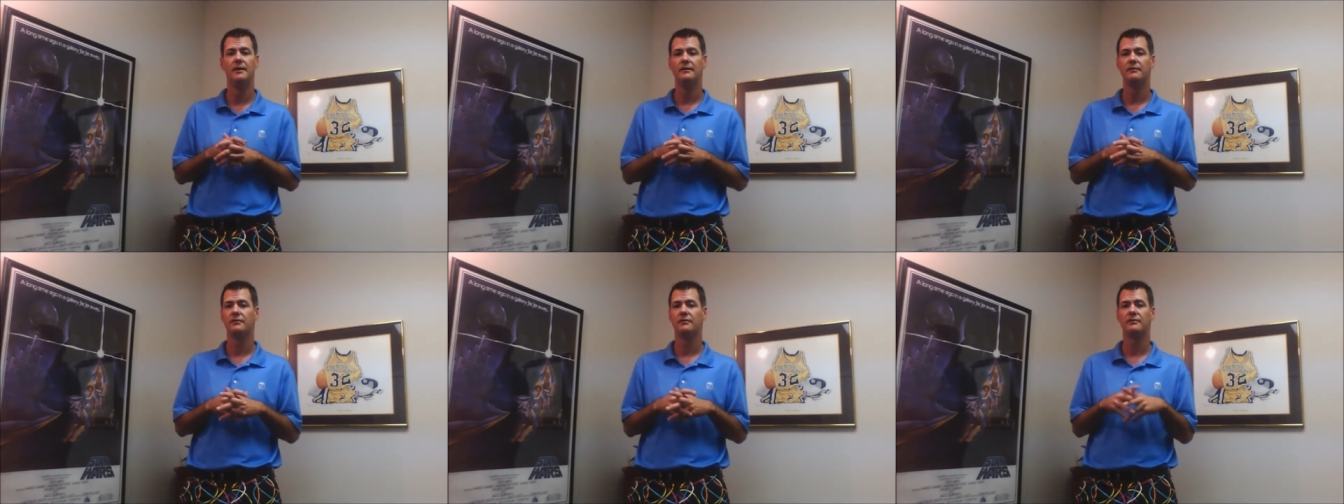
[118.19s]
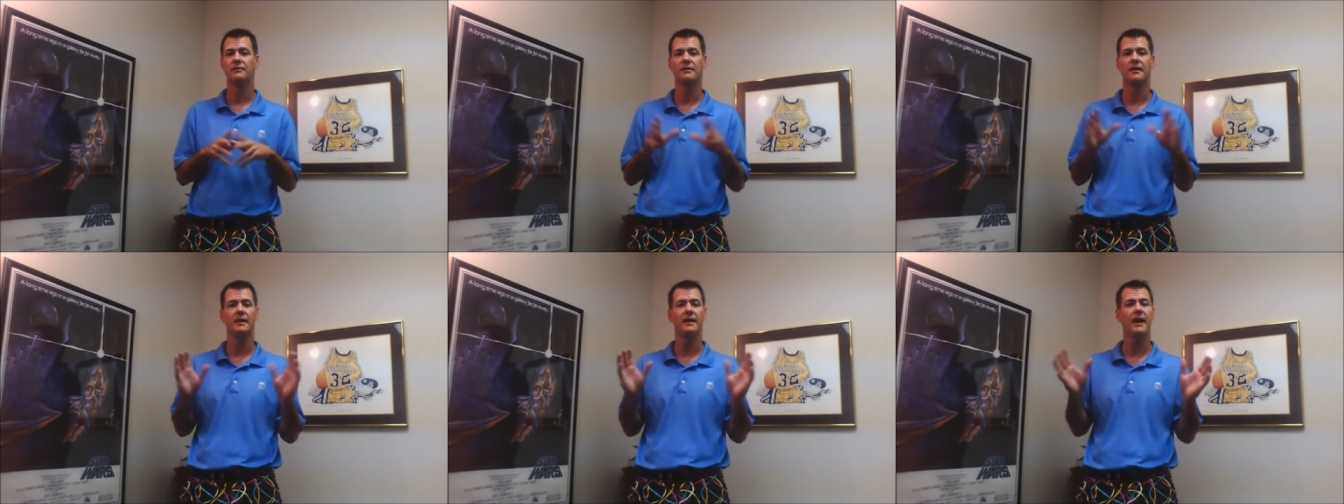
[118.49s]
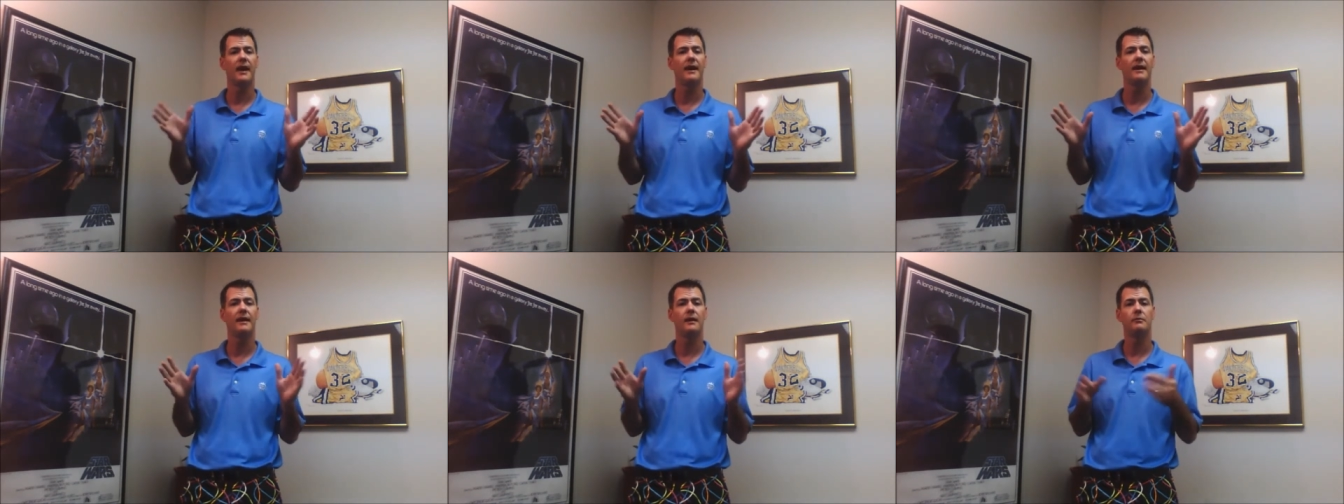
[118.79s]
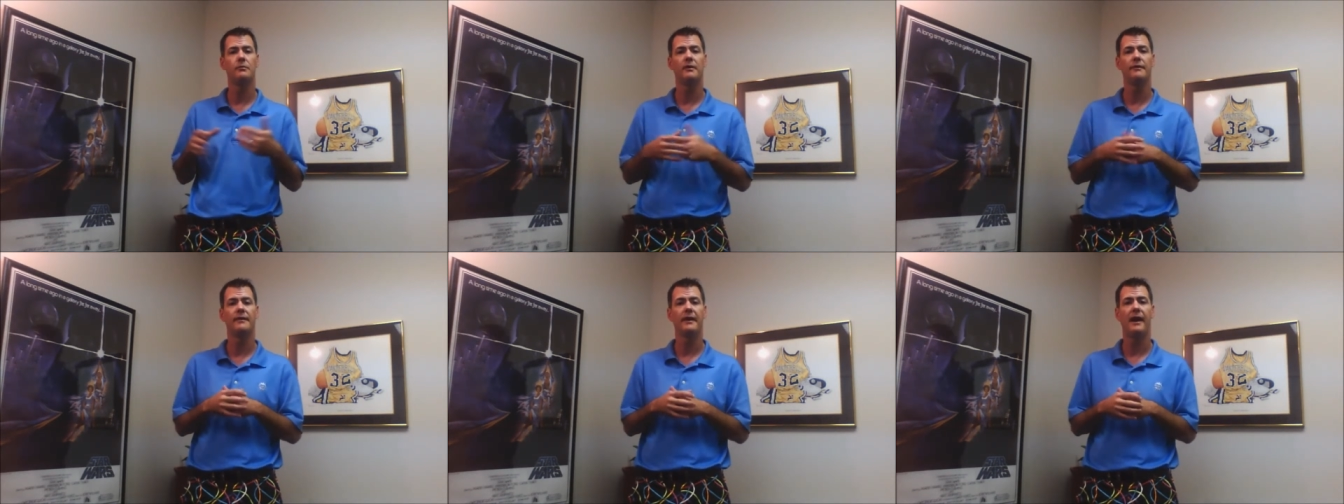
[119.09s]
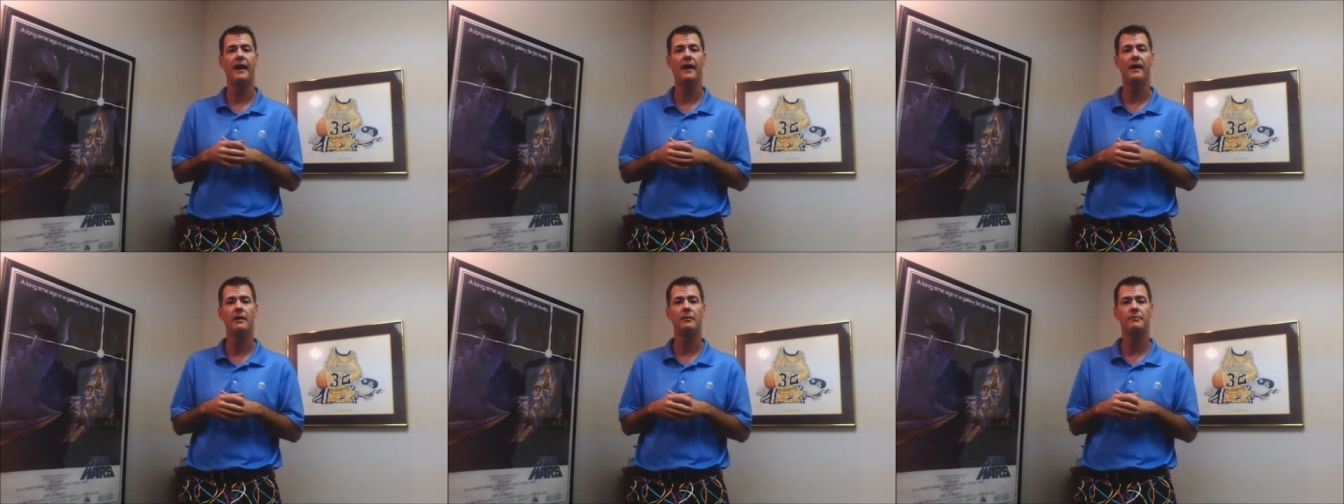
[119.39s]
Just say, hey, I want the
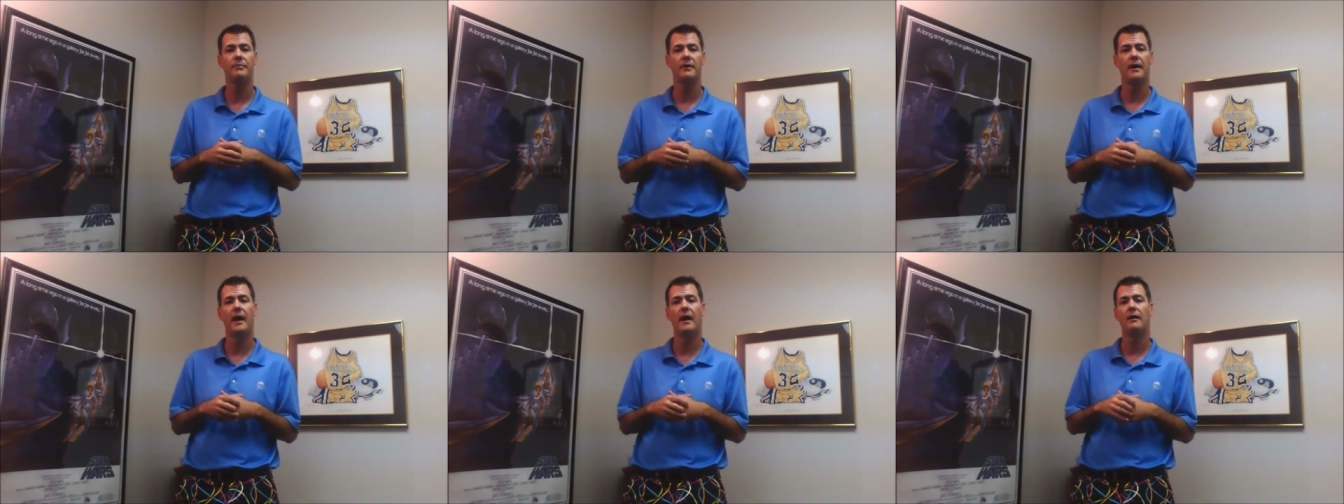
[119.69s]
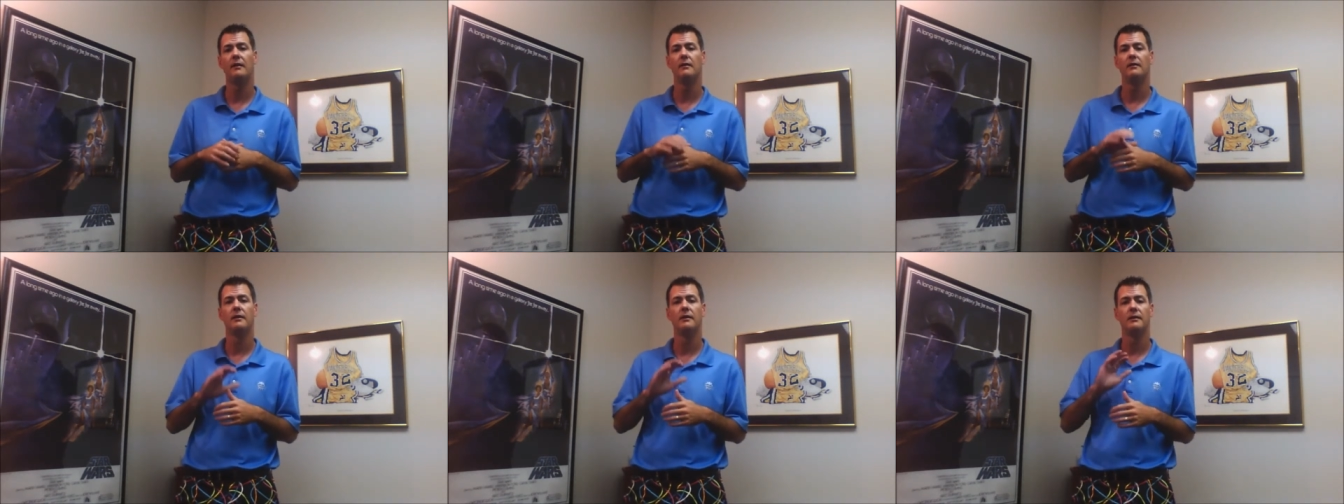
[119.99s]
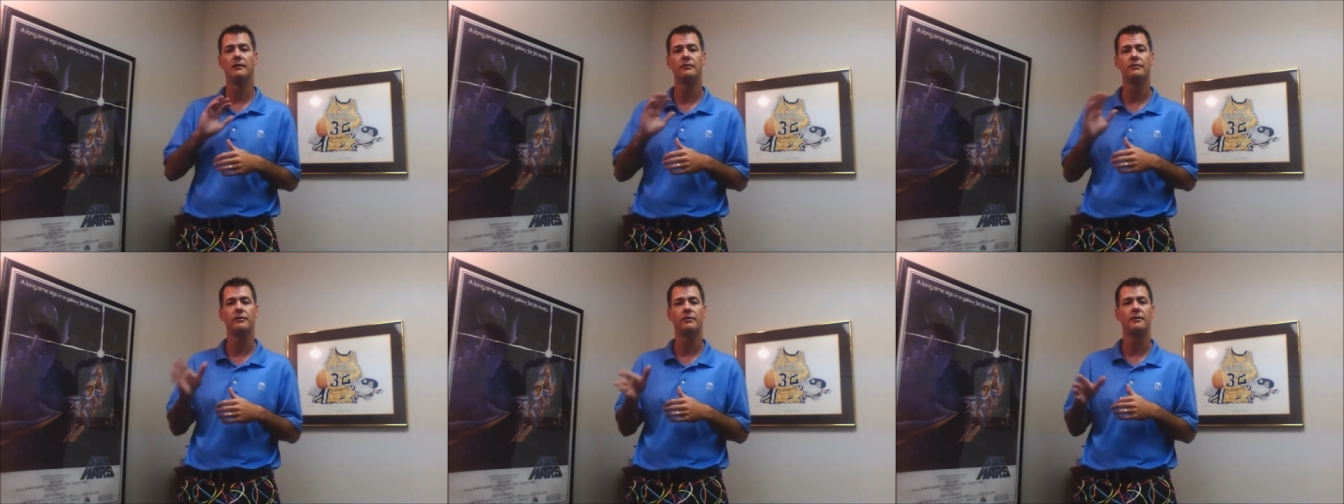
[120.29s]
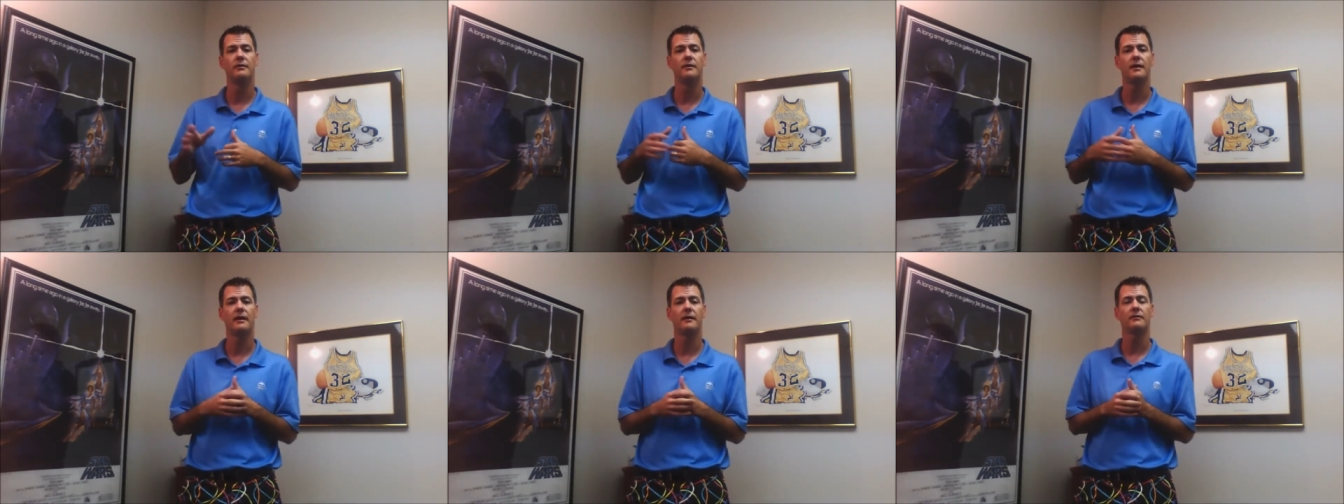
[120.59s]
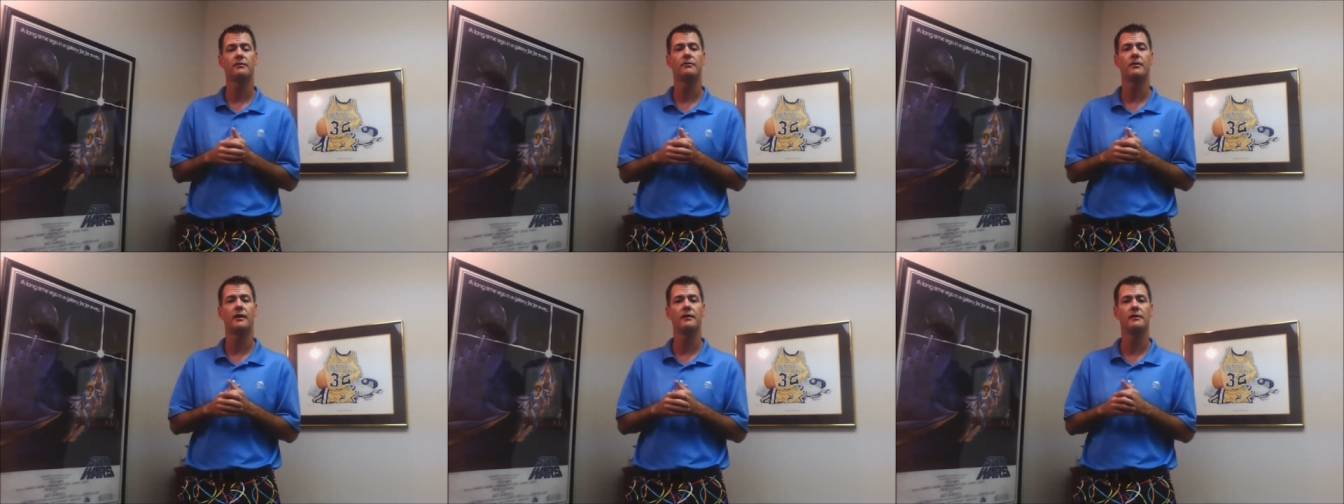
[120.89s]
app. I'll shoot a
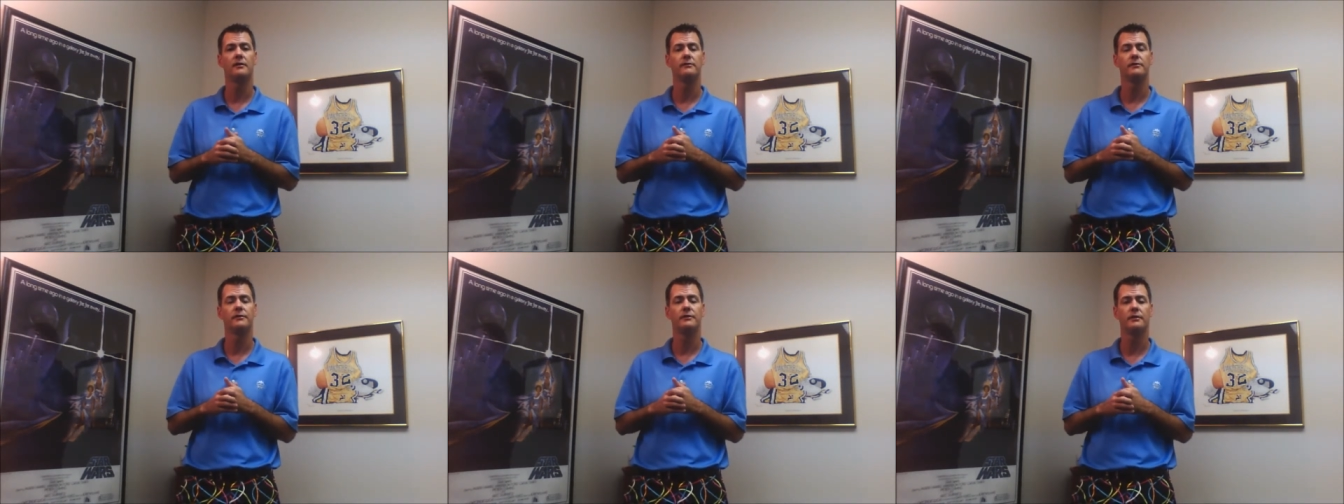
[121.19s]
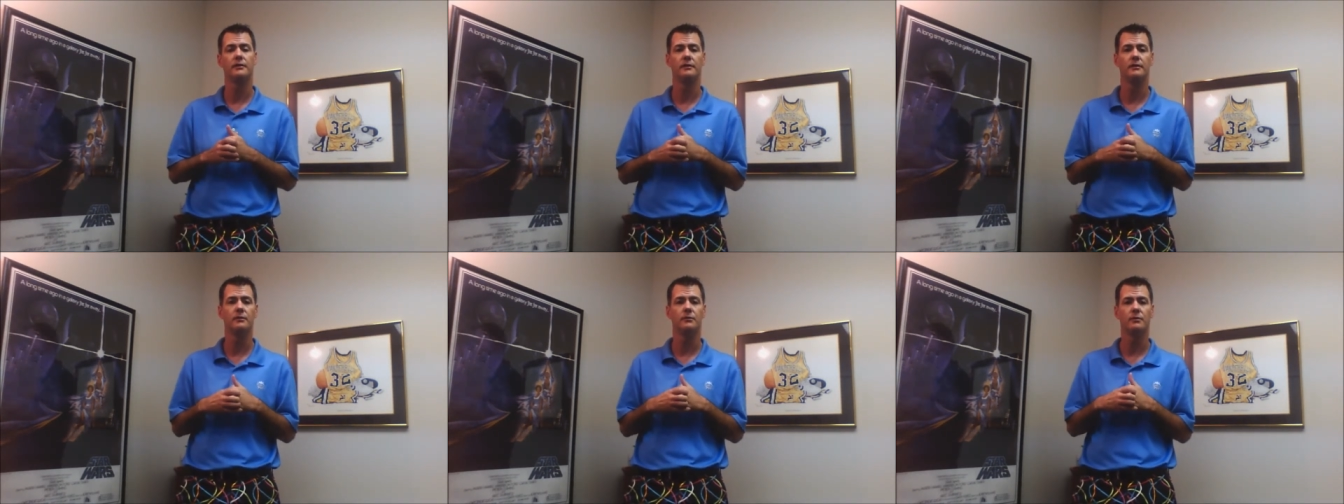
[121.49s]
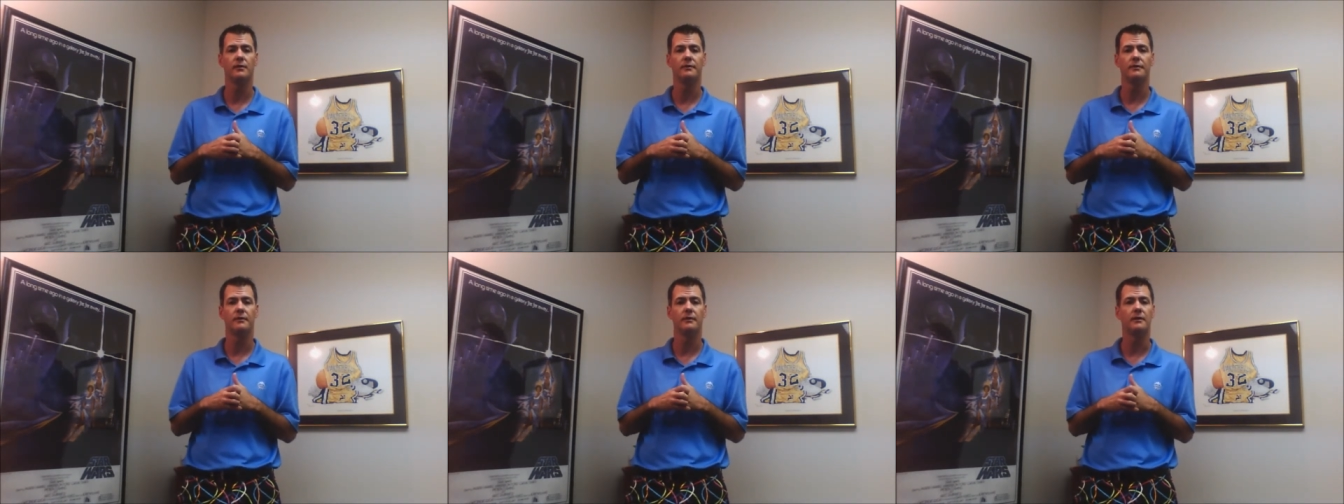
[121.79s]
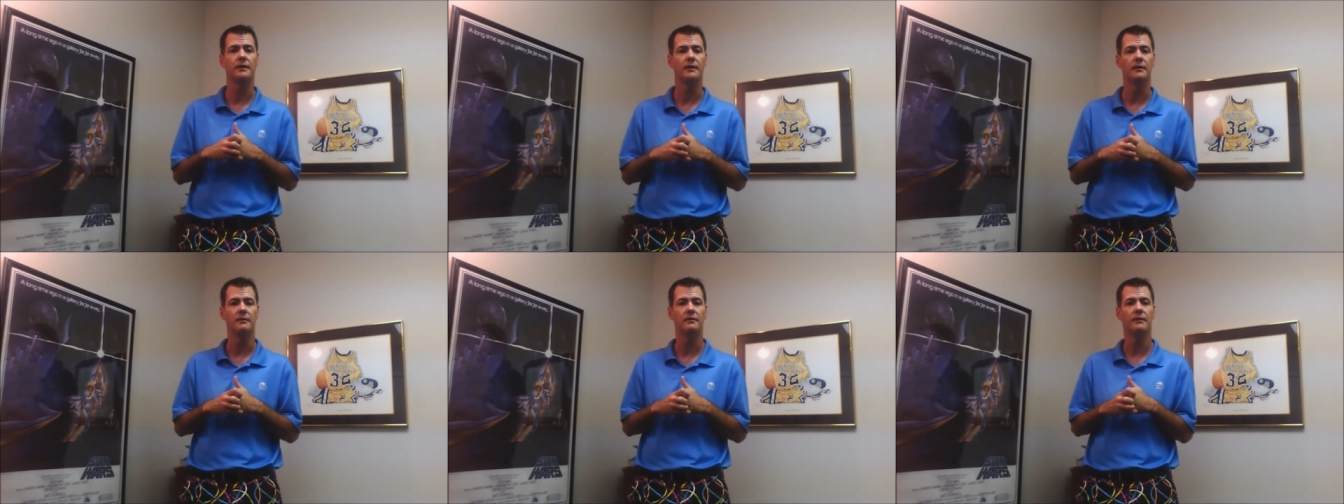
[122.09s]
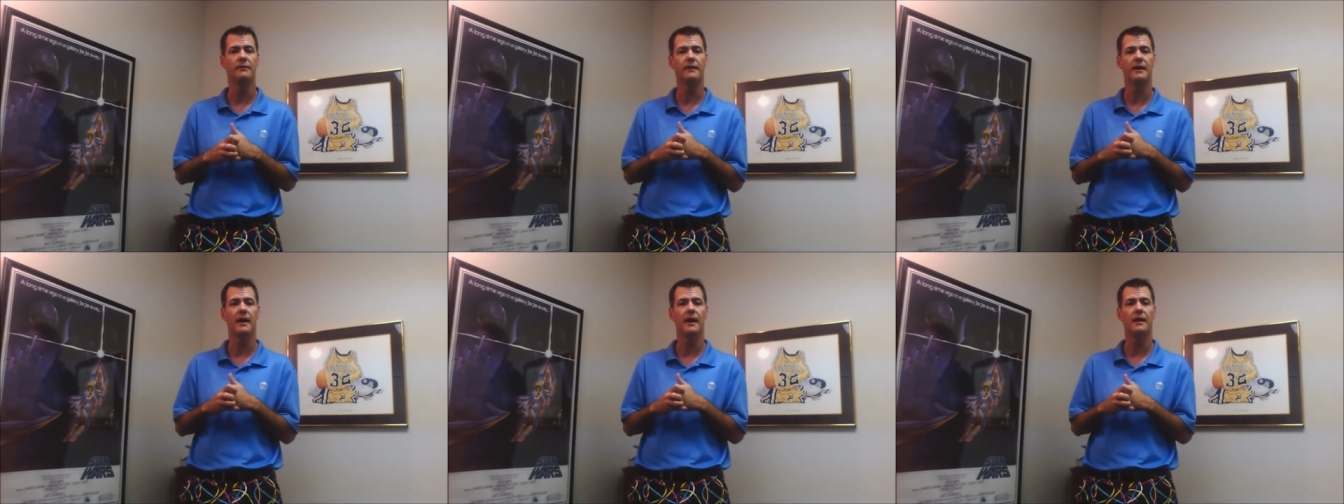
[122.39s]
text right over to you with the link
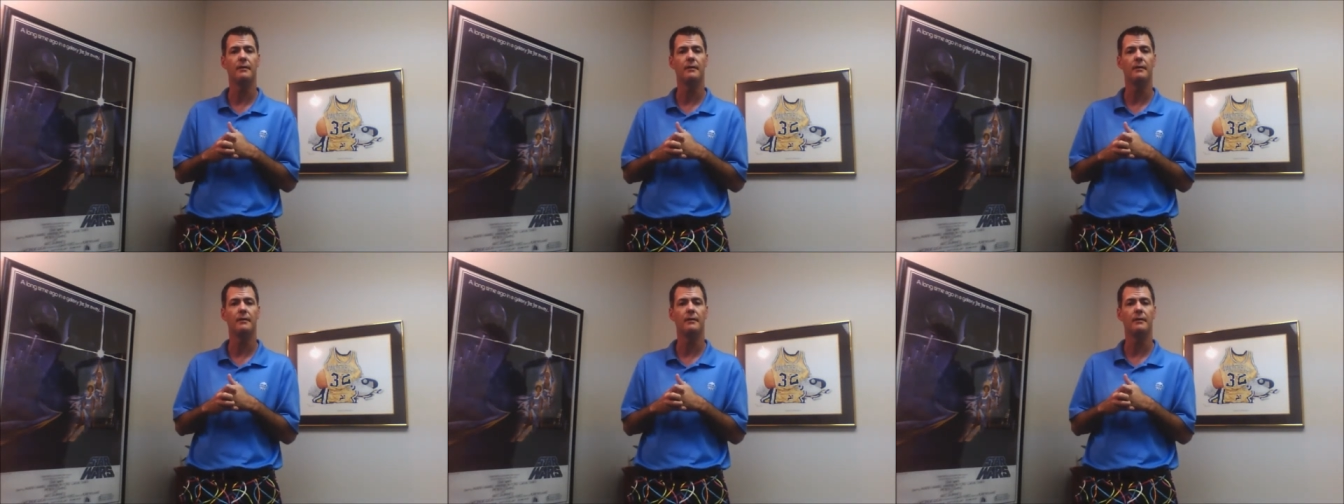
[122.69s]
to the